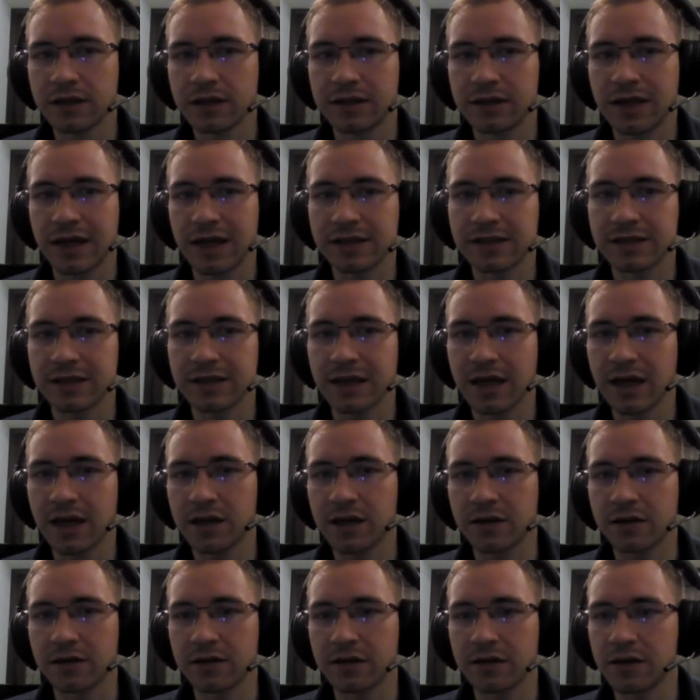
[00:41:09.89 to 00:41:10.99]

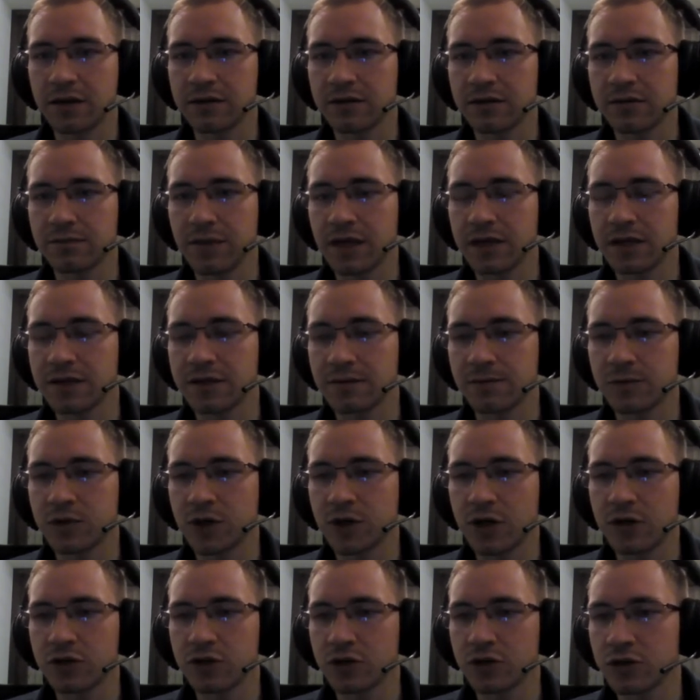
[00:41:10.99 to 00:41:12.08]
testnet and then make some
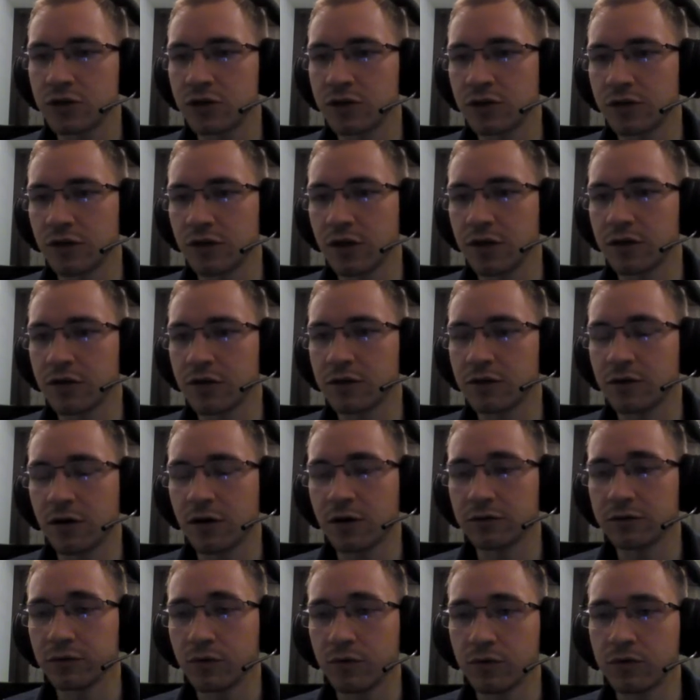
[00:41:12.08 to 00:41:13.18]
changes in the
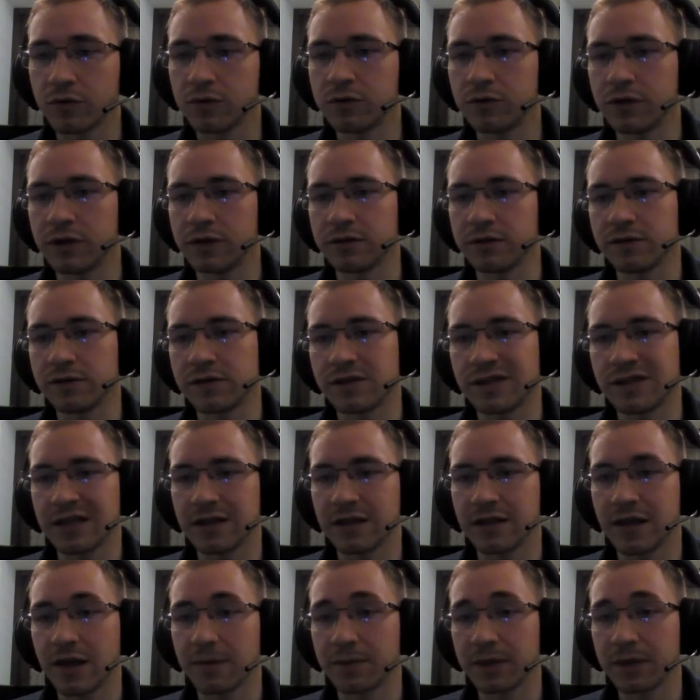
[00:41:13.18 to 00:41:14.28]
crown core and set
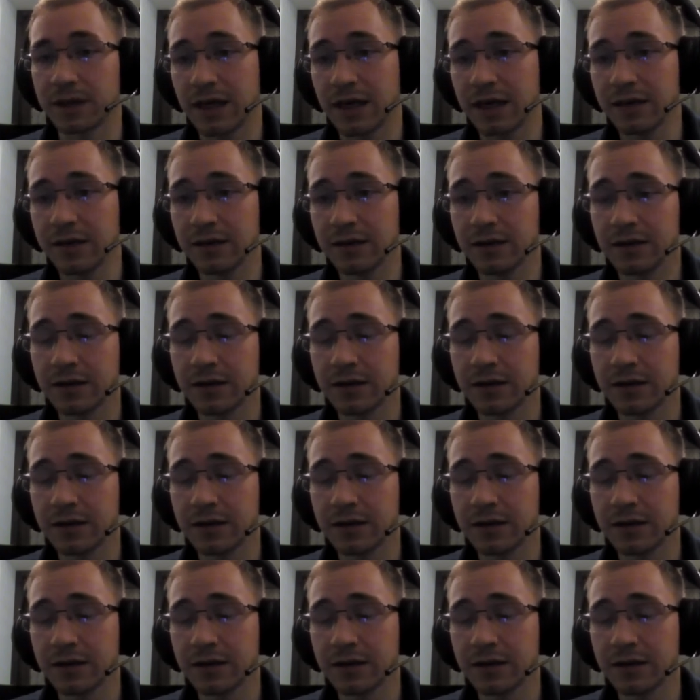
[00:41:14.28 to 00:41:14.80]
it up again,